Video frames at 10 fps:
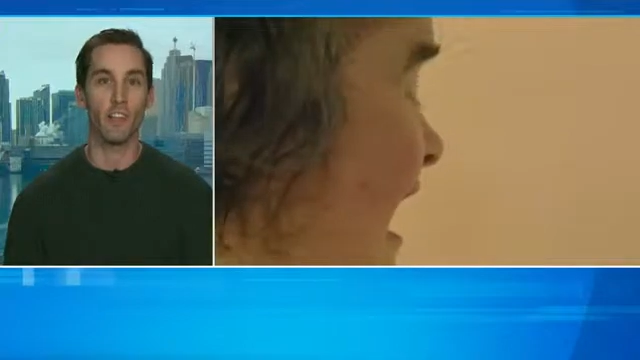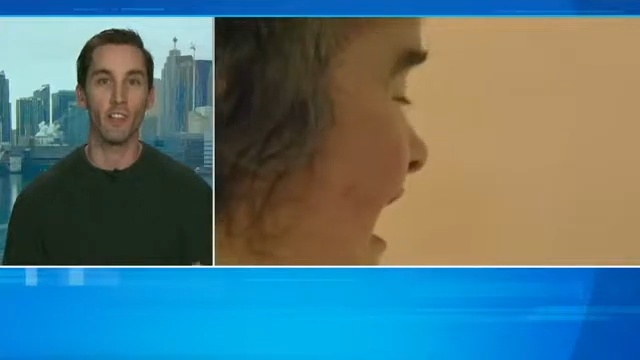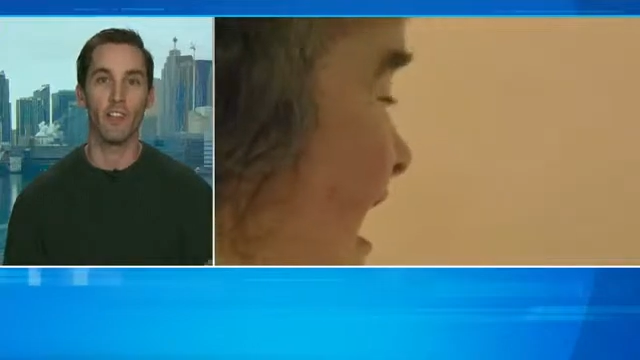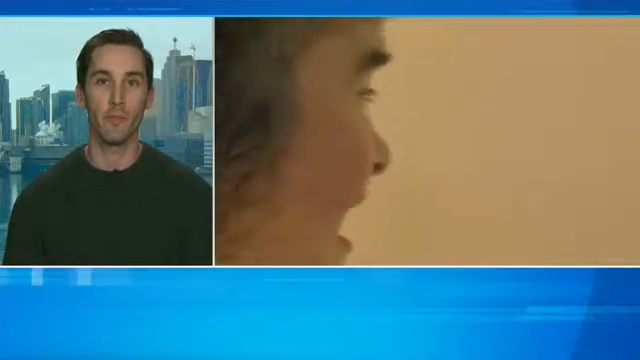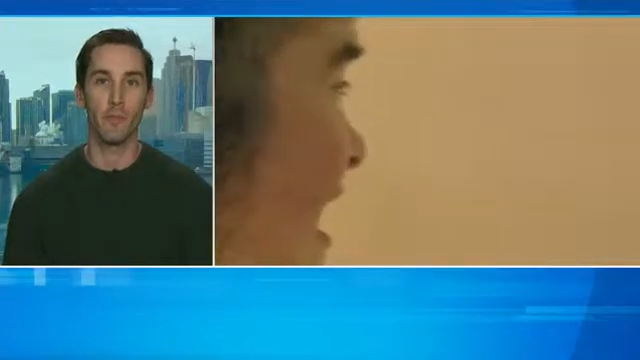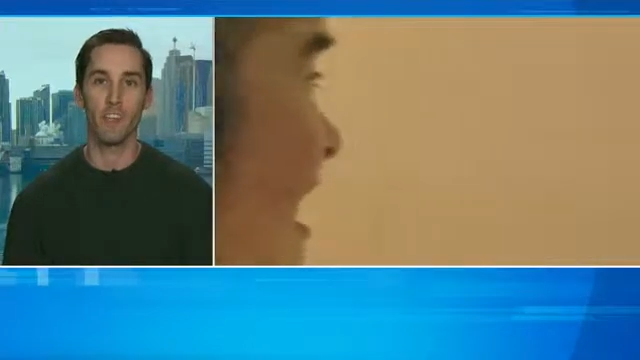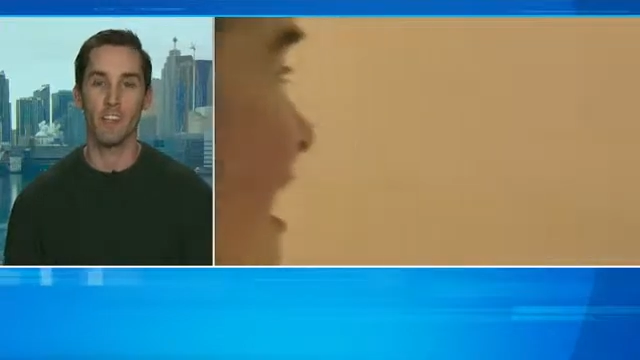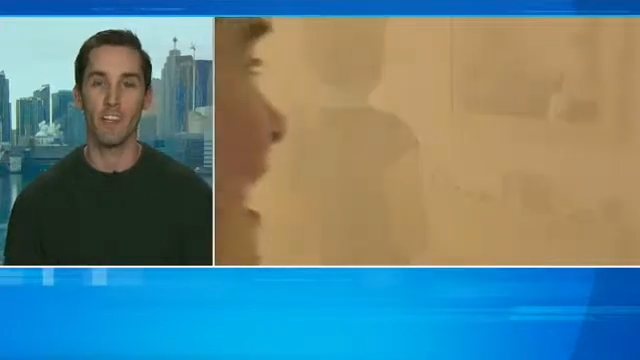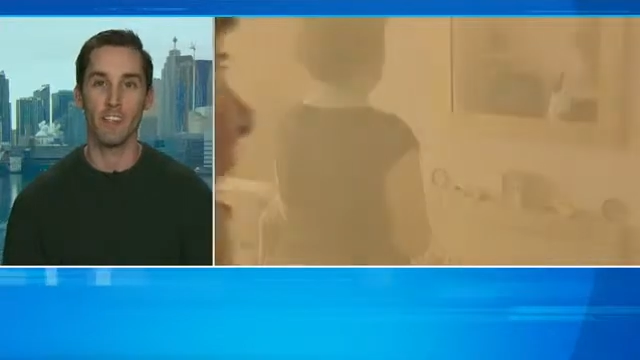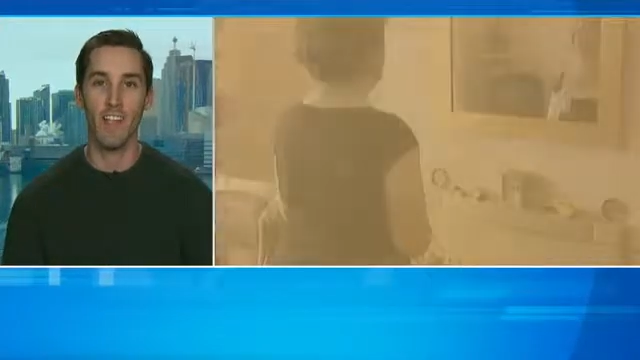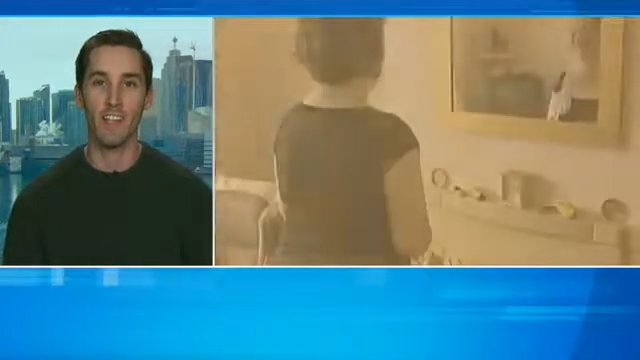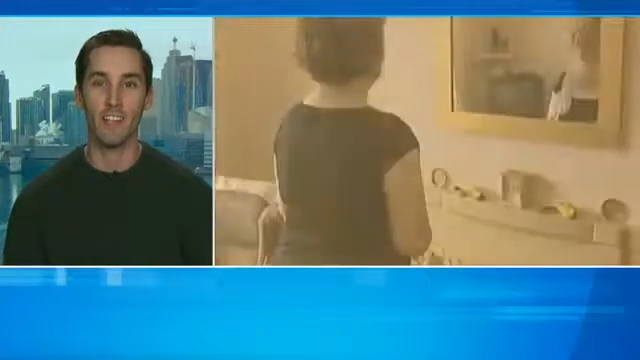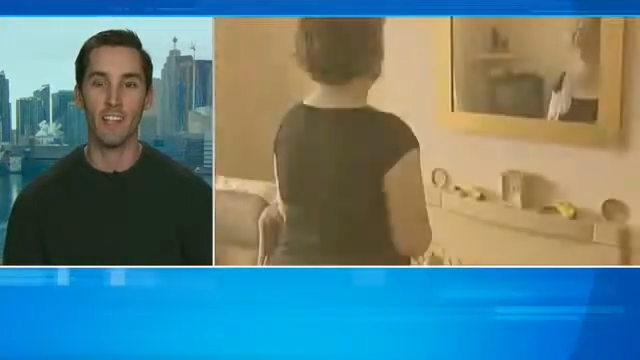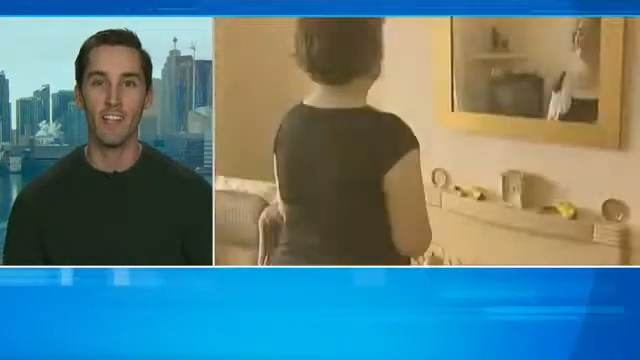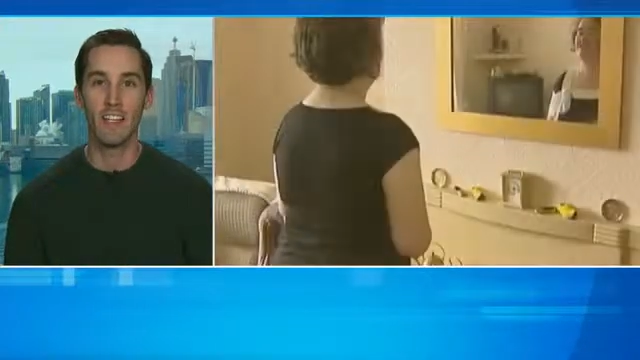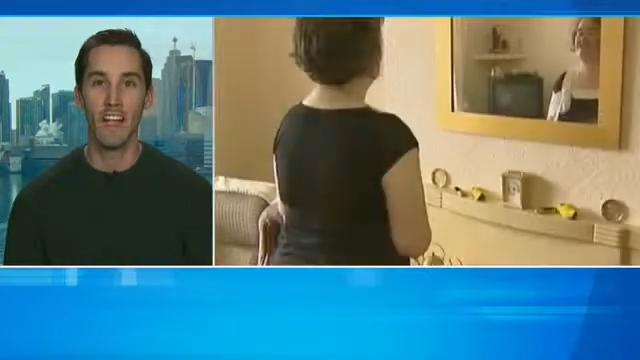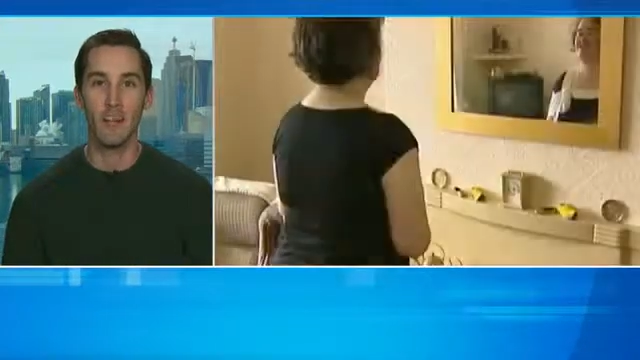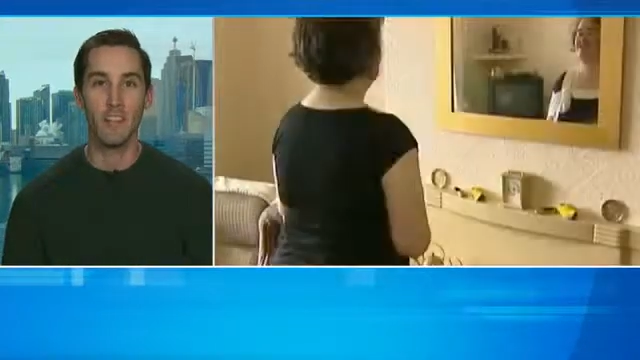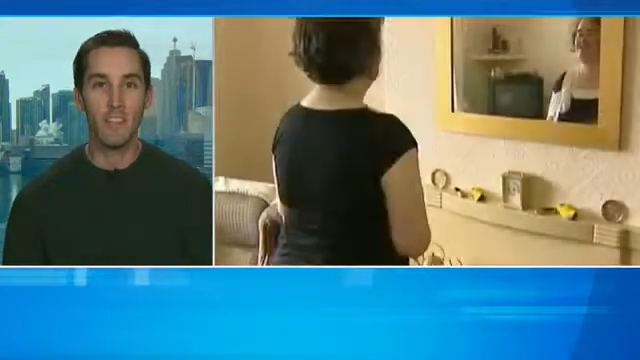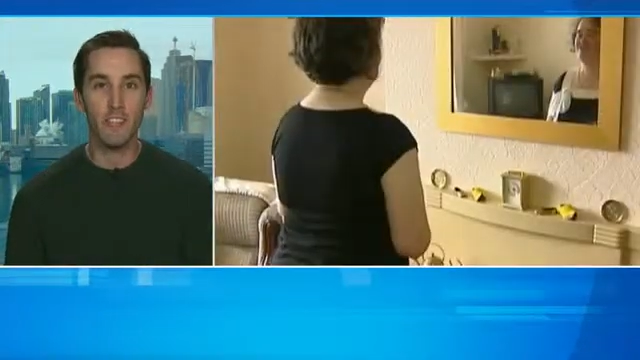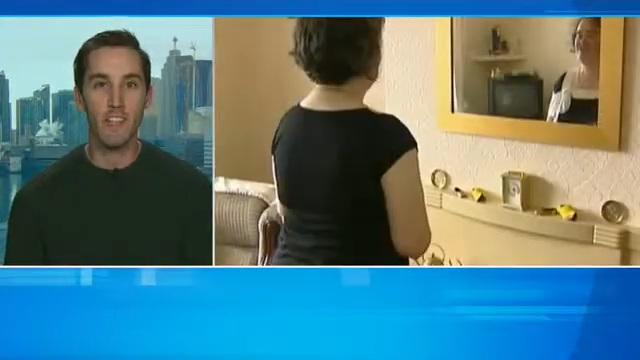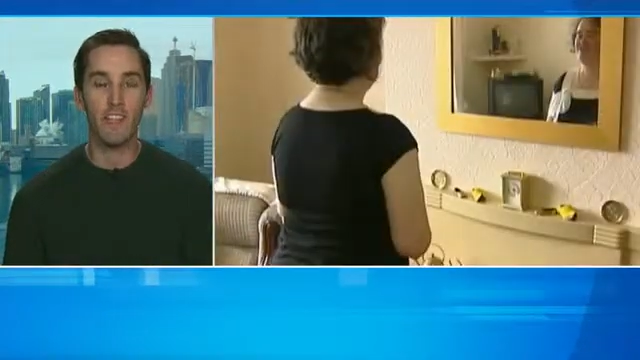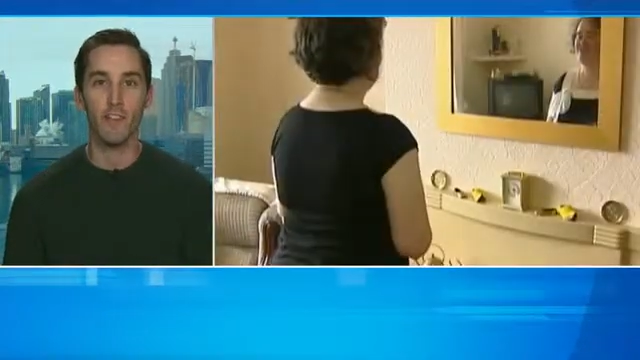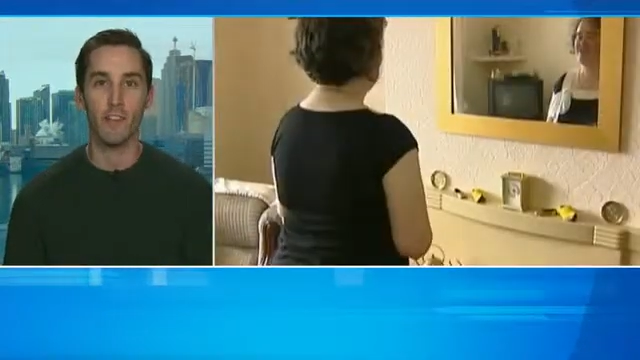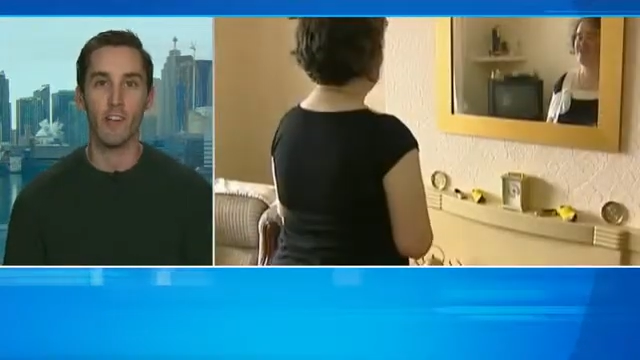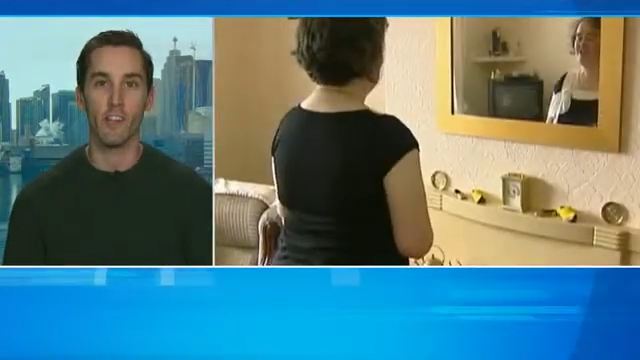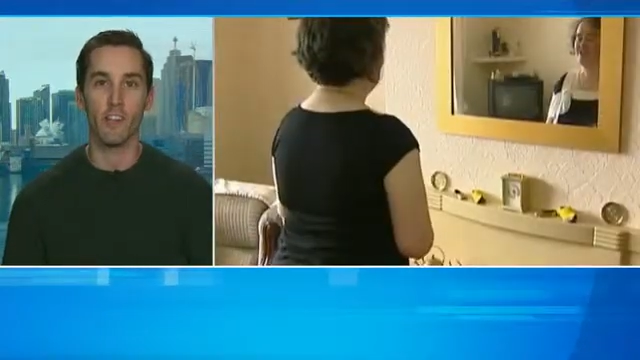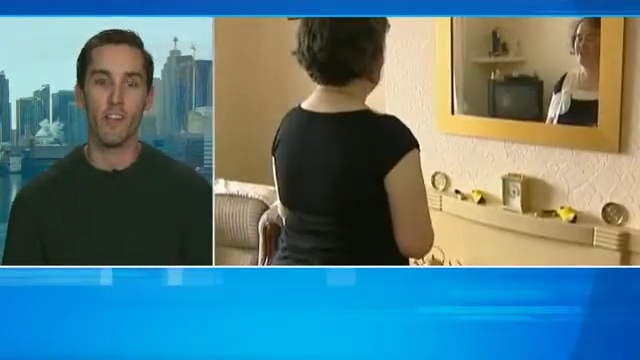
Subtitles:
show like Britain's Got Talent, it's exciting for us,